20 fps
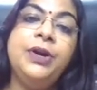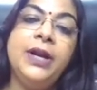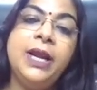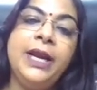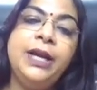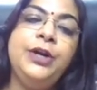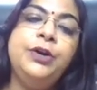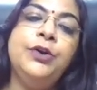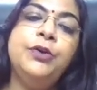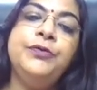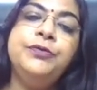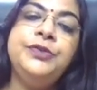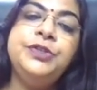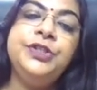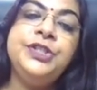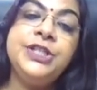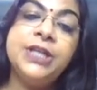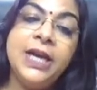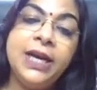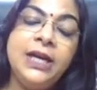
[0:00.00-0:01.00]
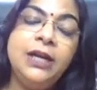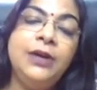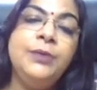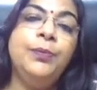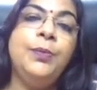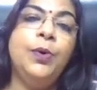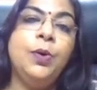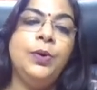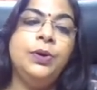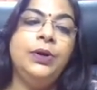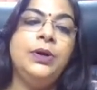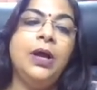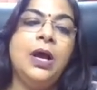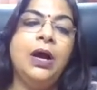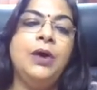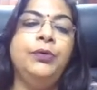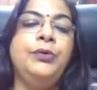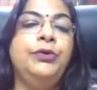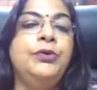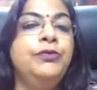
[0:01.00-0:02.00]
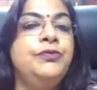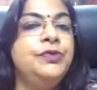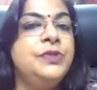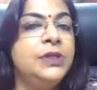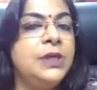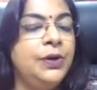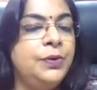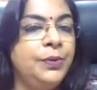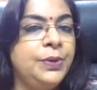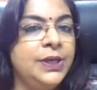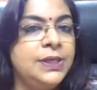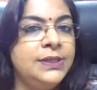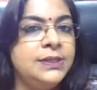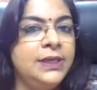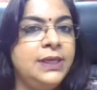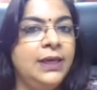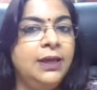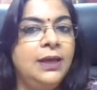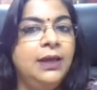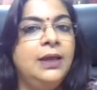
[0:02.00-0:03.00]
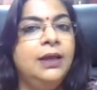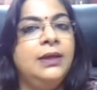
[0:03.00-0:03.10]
right of child born out of surrogacy.